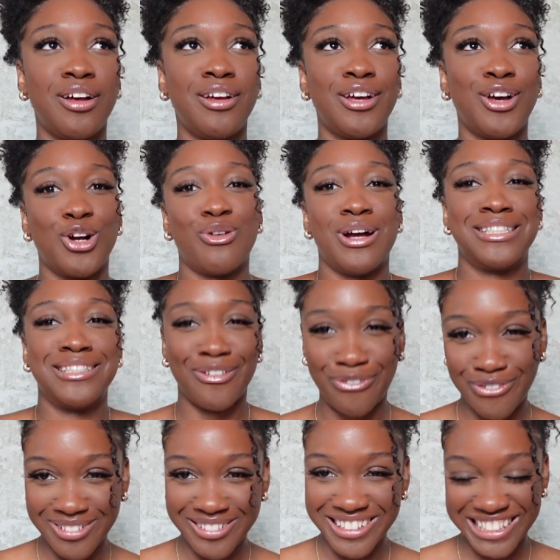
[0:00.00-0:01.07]
aggressive.
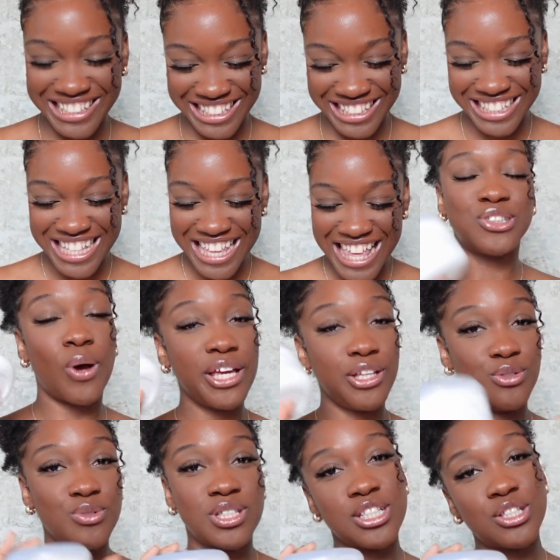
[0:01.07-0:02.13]
So I
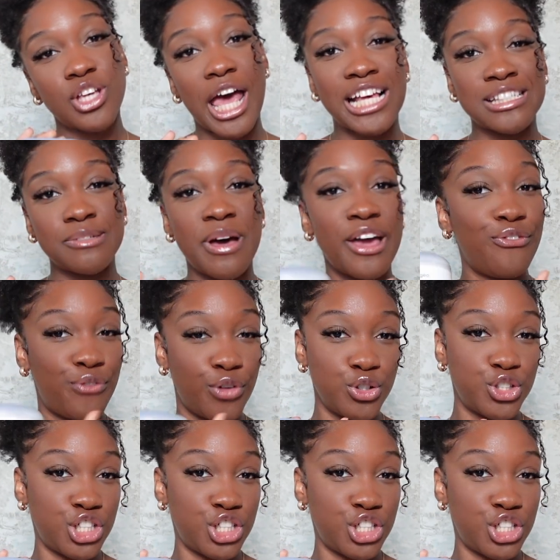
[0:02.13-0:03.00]
use this as my first